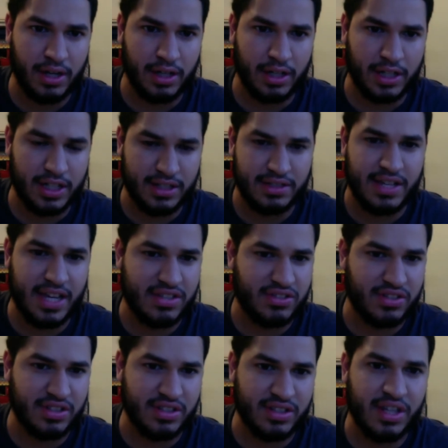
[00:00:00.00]

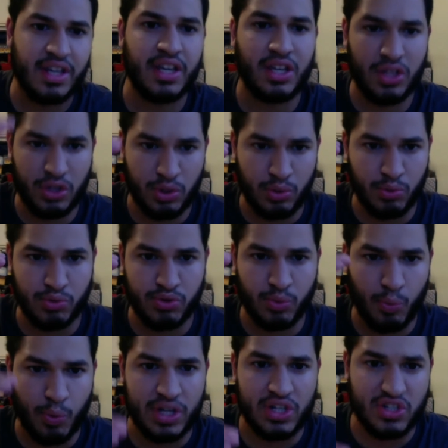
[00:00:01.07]
contestant
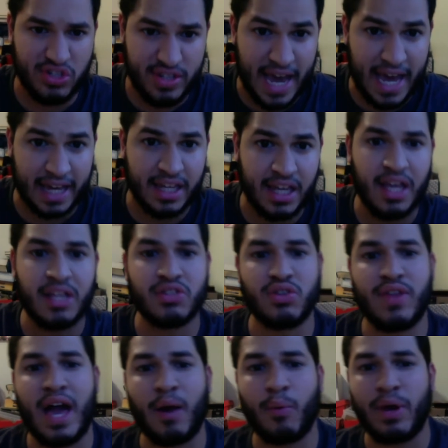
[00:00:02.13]
used which deck, so
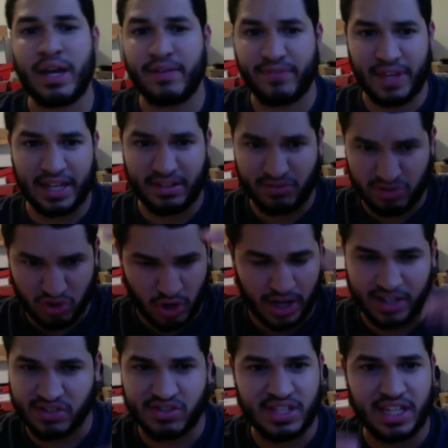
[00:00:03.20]
that way if they
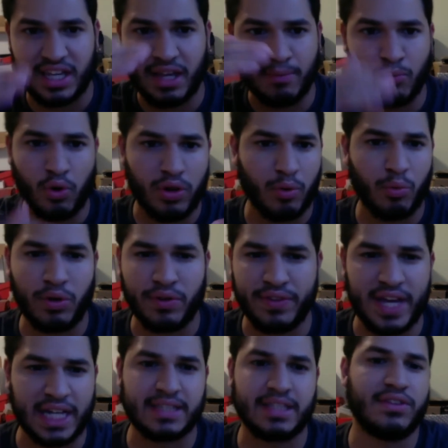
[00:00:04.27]
try to sneak in more than one
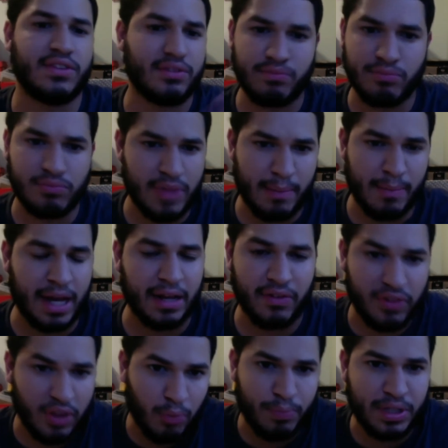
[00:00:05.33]
deck, then
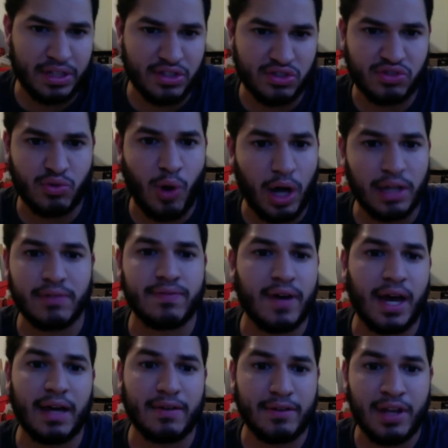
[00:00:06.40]
they'll be
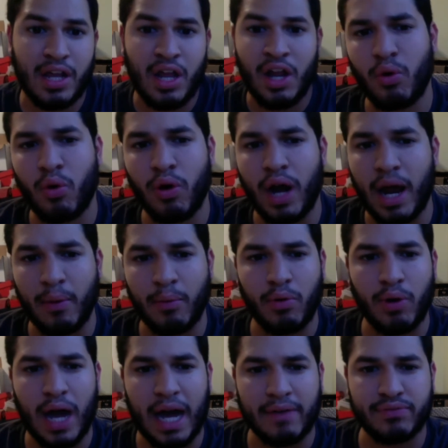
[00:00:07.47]
disqualified. Or I
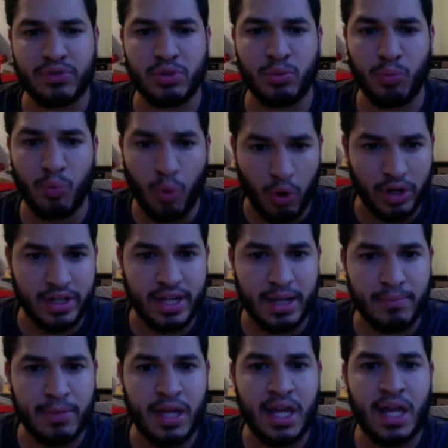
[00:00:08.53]
will have to warn
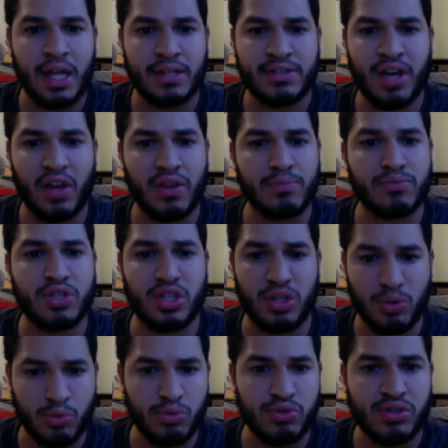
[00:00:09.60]
them, tell them to
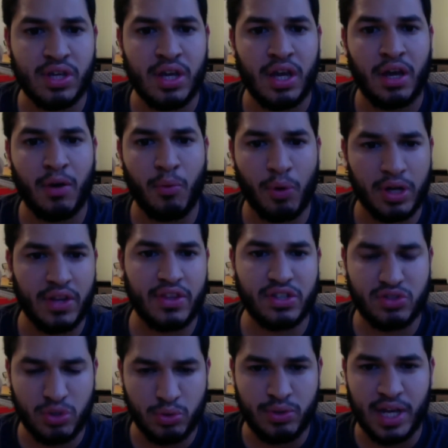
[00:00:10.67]
use one of the
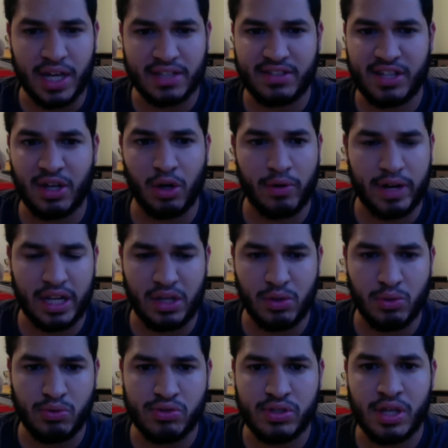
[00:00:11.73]
2 decks they already
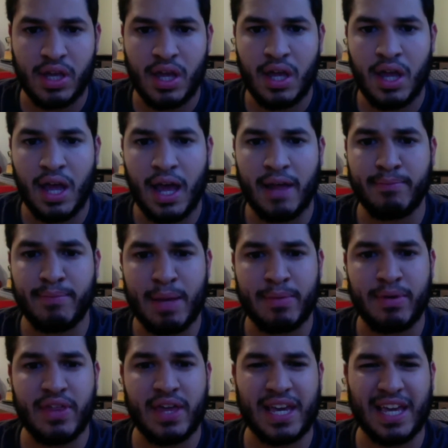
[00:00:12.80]
used, and
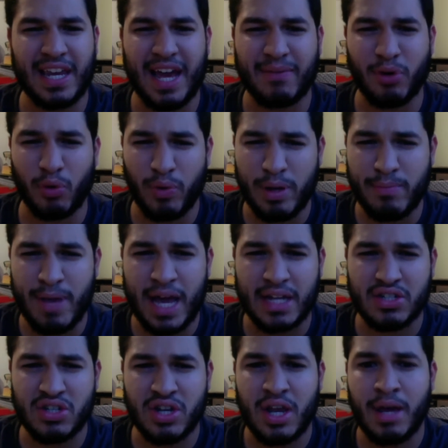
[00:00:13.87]
maybe they can have a
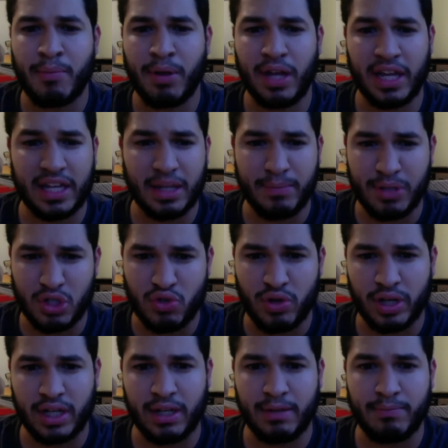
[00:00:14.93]
rematch. But it can be
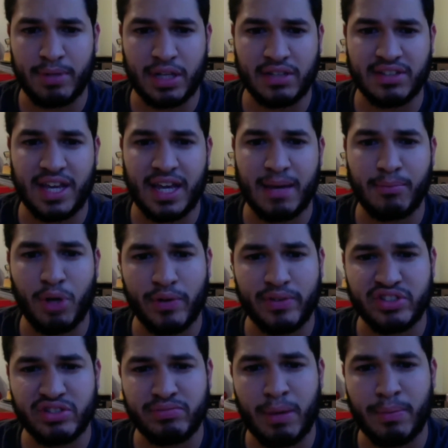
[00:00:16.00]
tricky, because I am
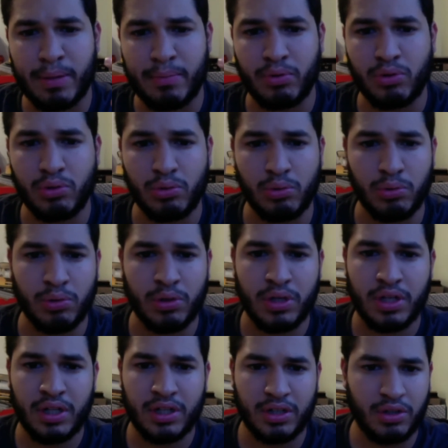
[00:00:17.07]
nervous about people who,
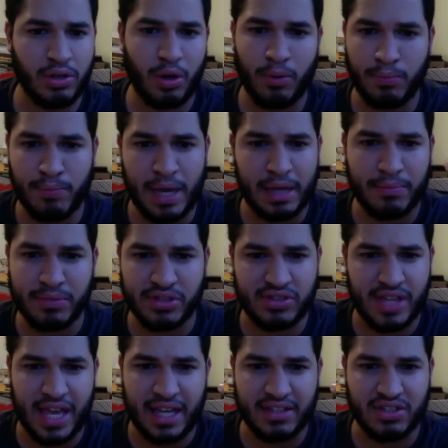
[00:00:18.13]
you know, make
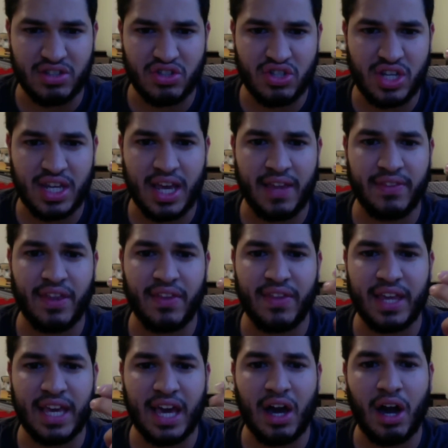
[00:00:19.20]
mistakes and cheat, and then
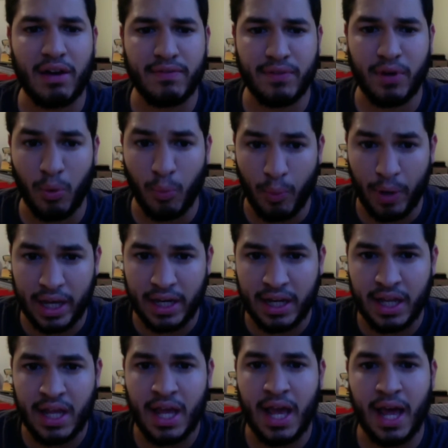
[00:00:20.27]
they get off a win,
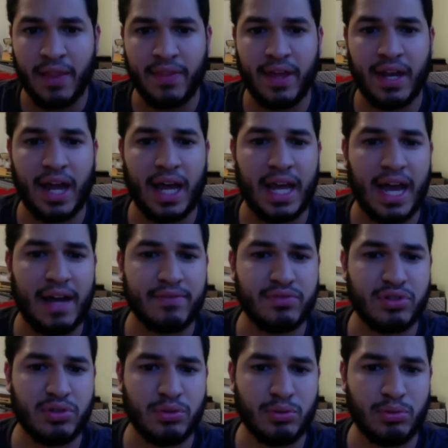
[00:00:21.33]
and then I have
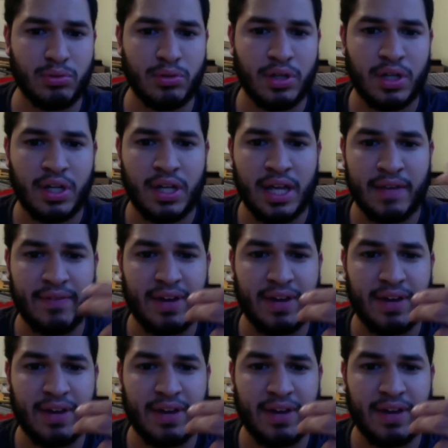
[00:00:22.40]
to, if I